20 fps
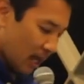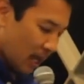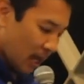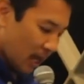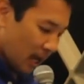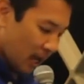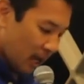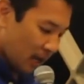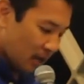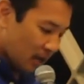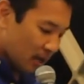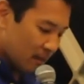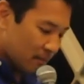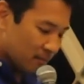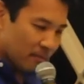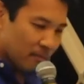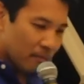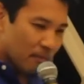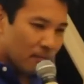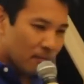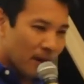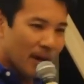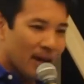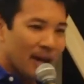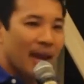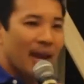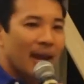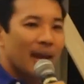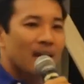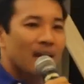And my
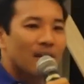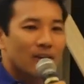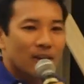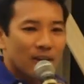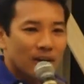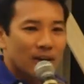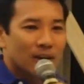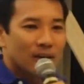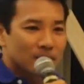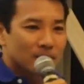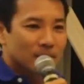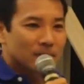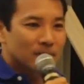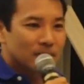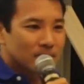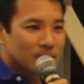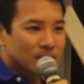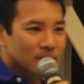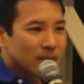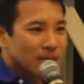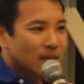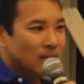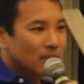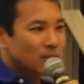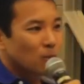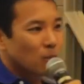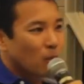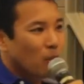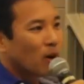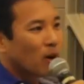anger and
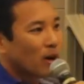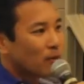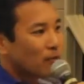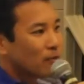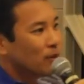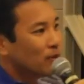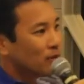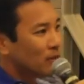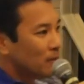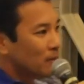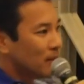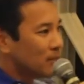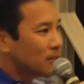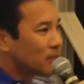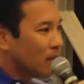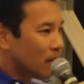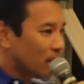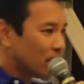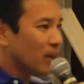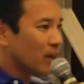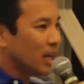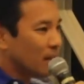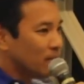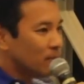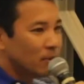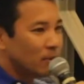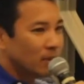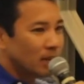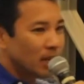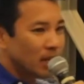this war I felt in myself, I came
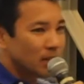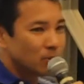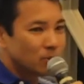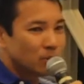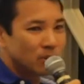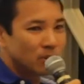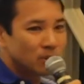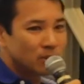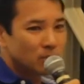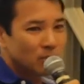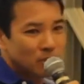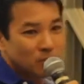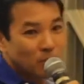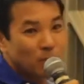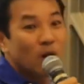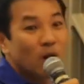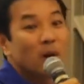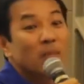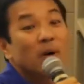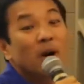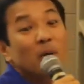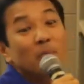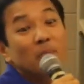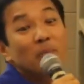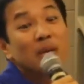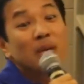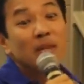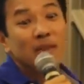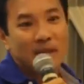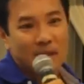to realize was more about
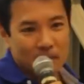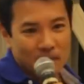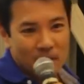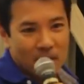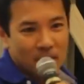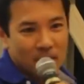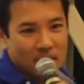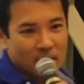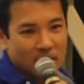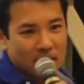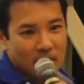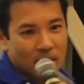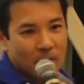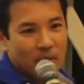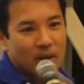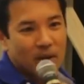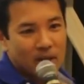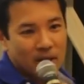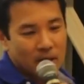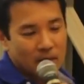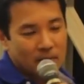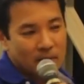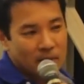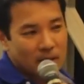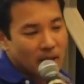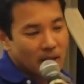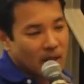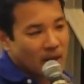me than about him.